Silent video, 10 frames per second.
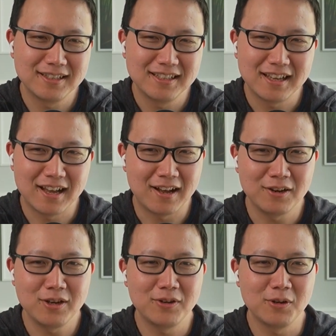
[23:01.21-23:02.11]
How
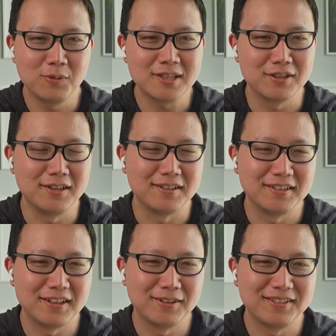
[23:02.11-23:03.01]
do you even know what's good?
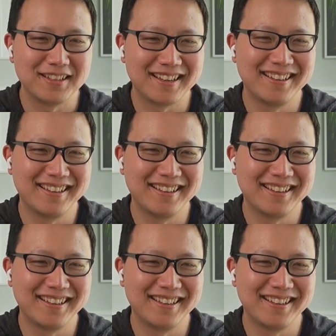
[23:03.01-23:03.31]
Like,